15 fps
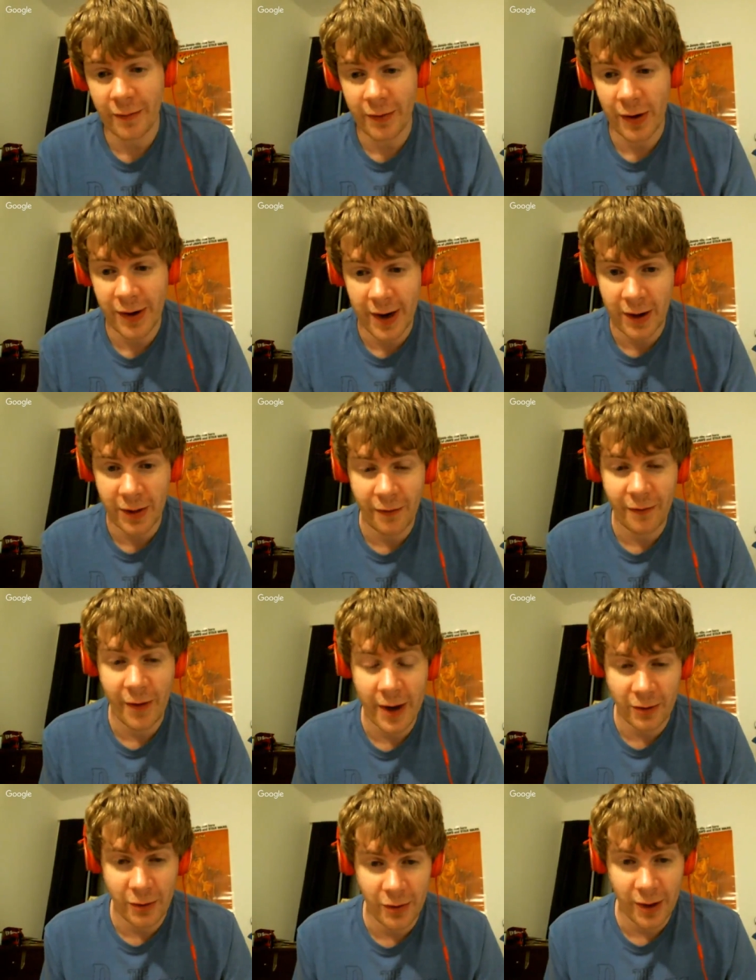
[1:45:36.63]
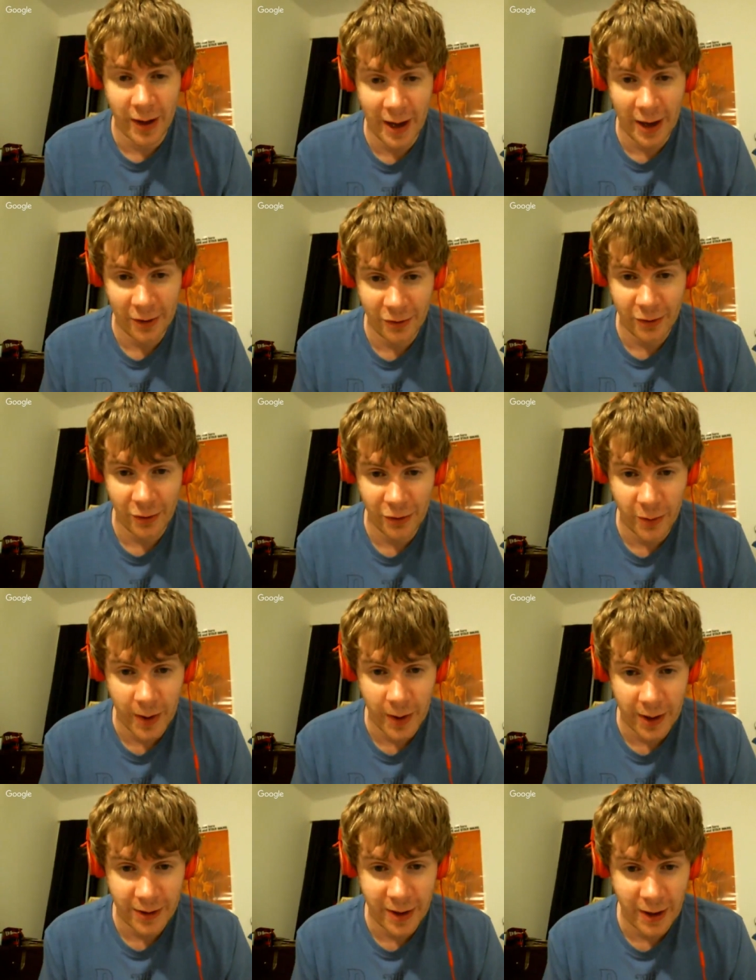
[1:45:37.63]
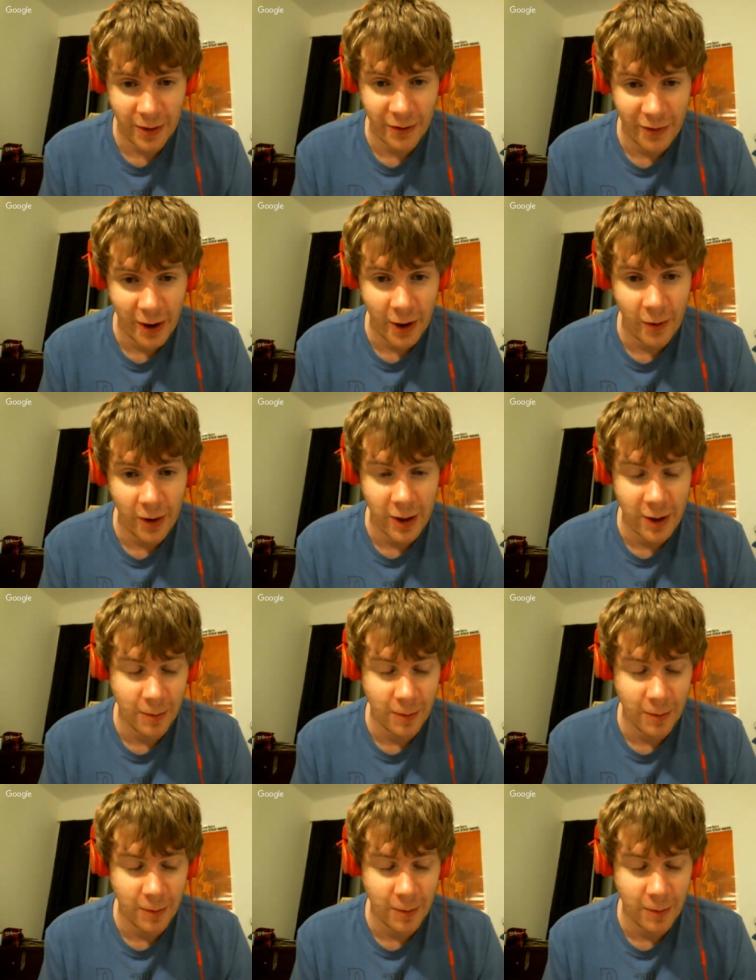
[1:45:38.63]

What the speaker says: to take the fight to the gangsters so he can take this out, and he